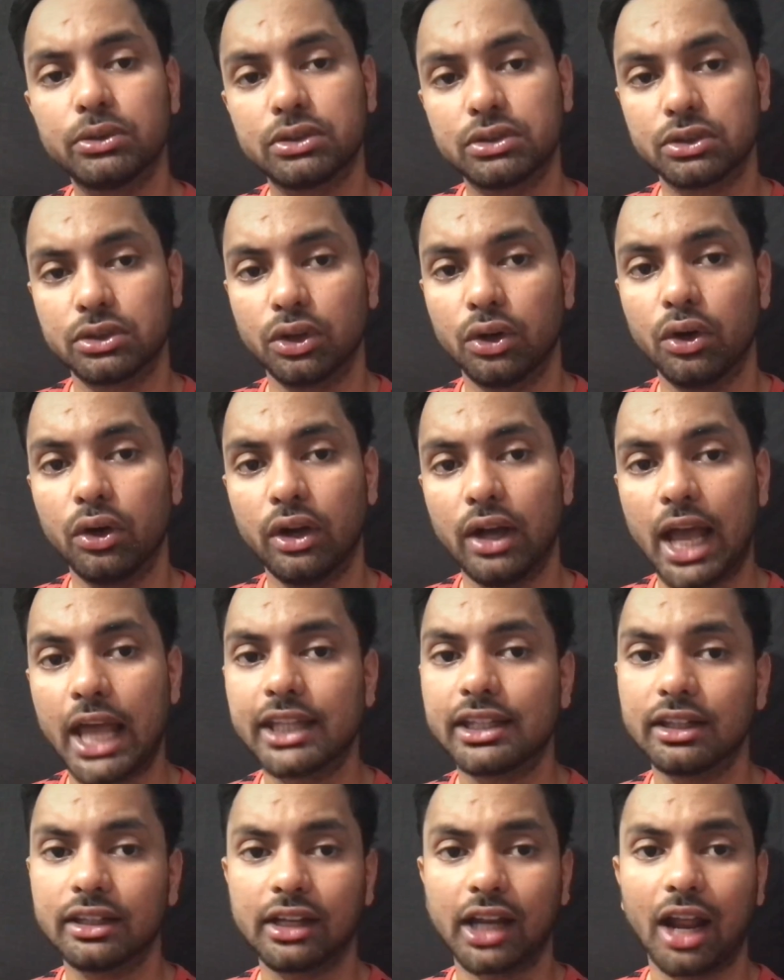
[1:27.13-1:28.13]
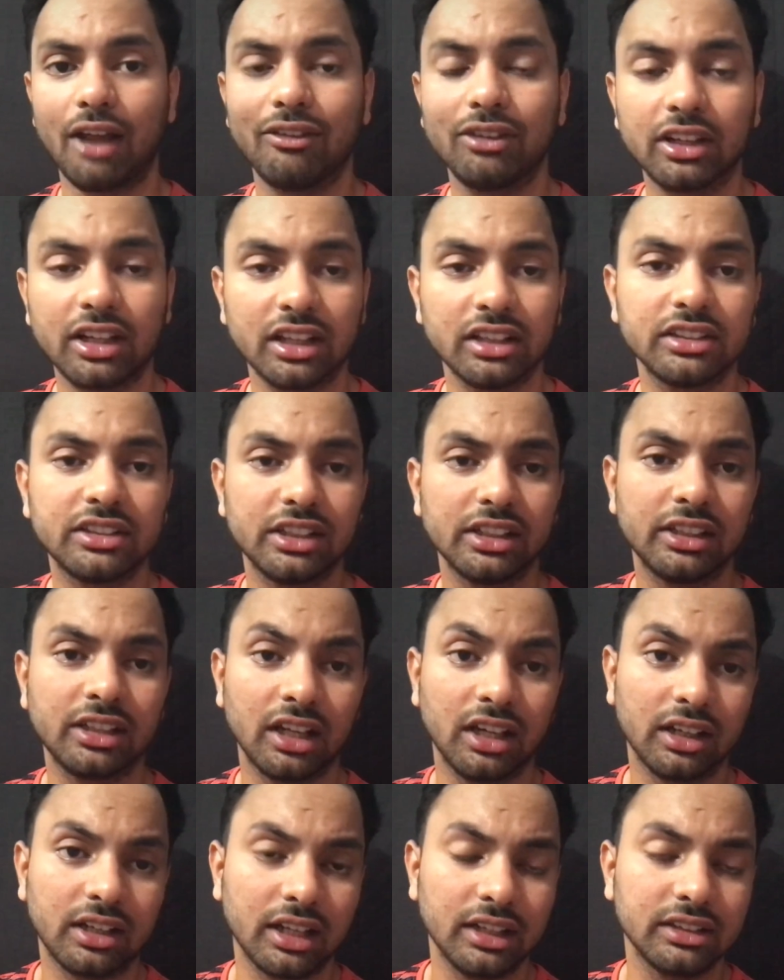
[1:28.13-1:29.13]
So as a travel
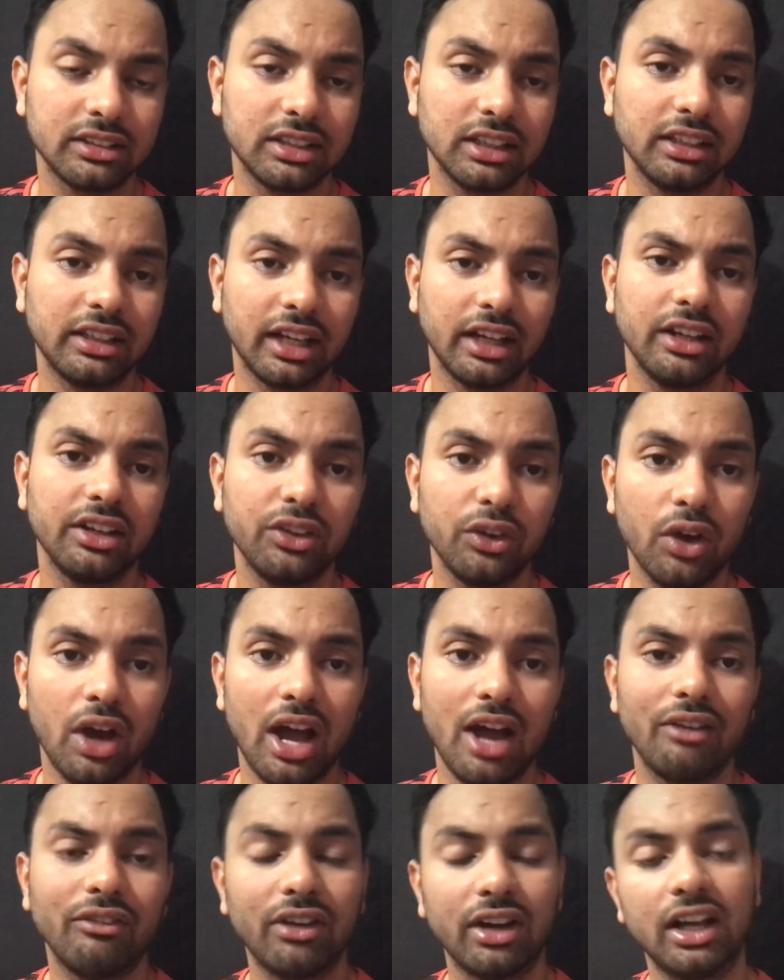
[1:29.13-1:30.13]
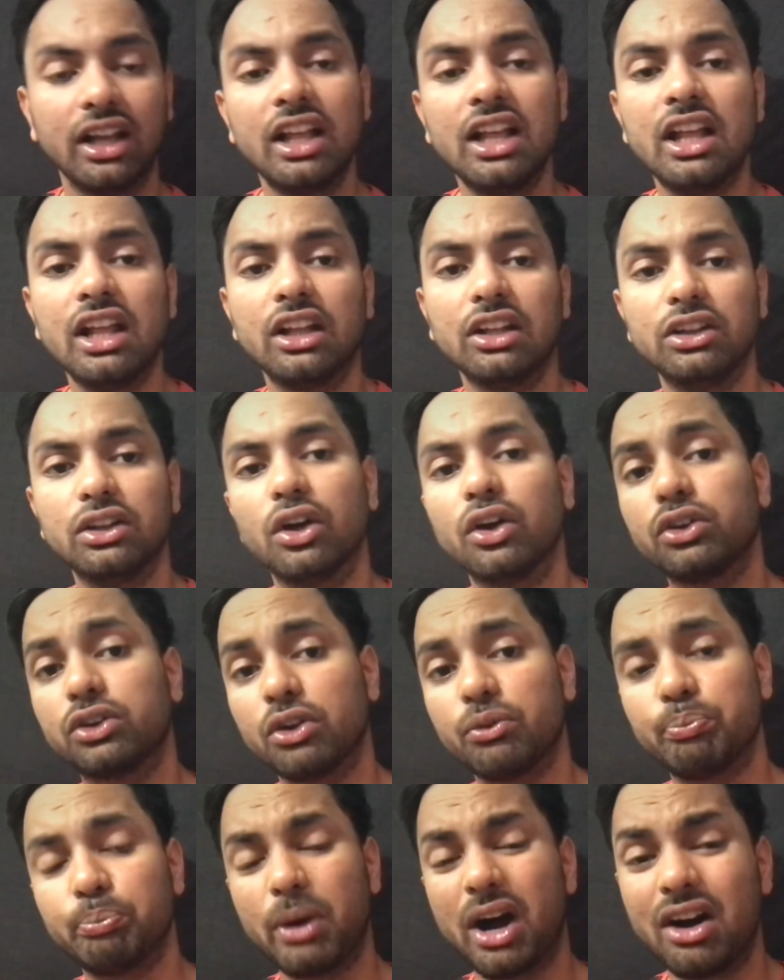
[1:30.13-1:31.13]
consultant, you have a lot
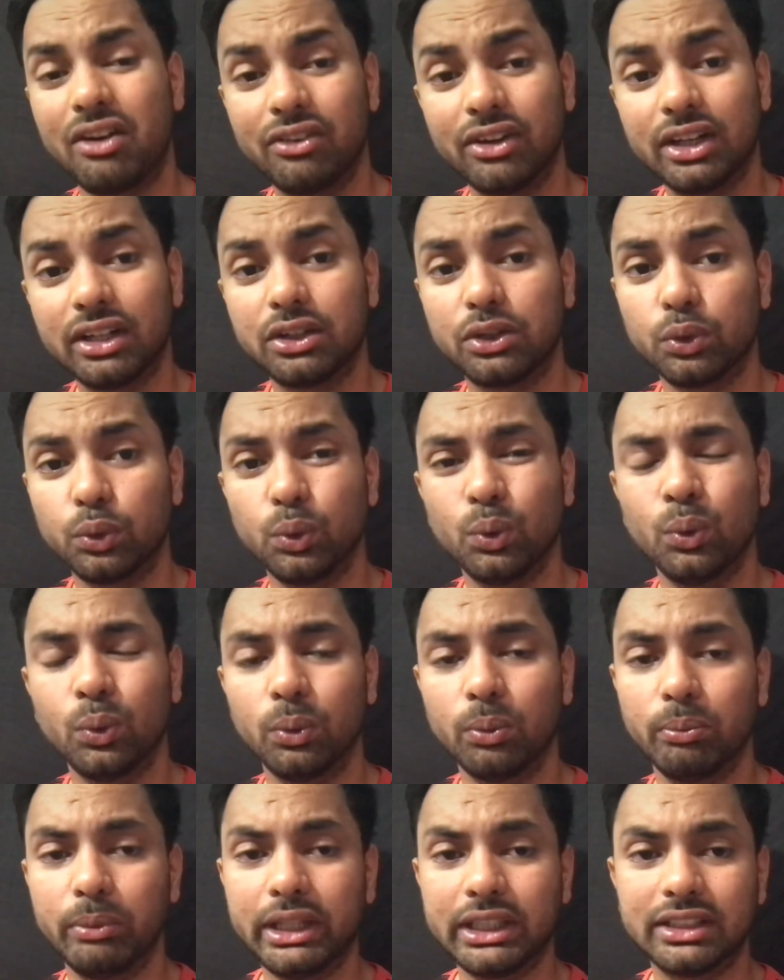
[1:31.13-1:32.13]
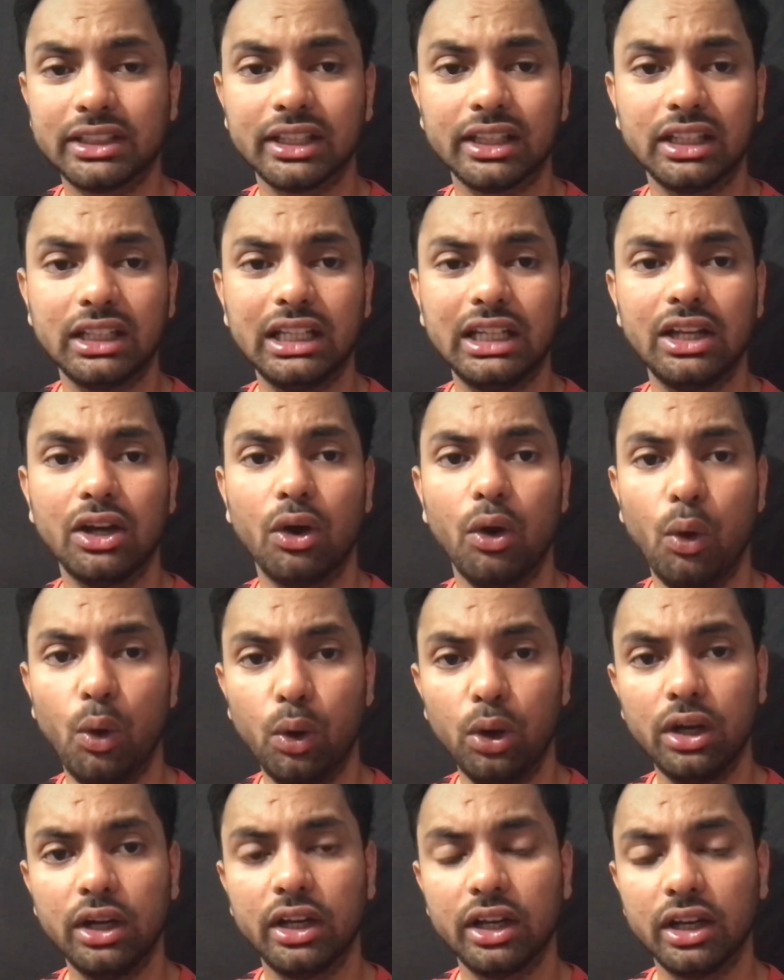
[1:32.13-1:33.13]
of power to basically
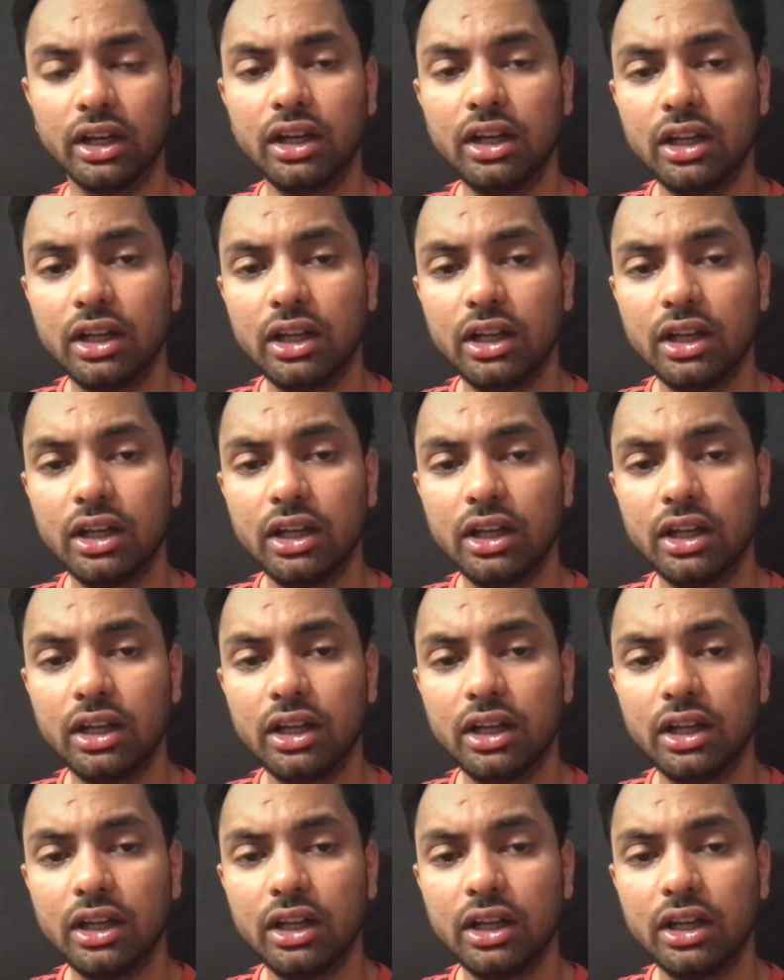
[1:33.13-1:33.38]
hold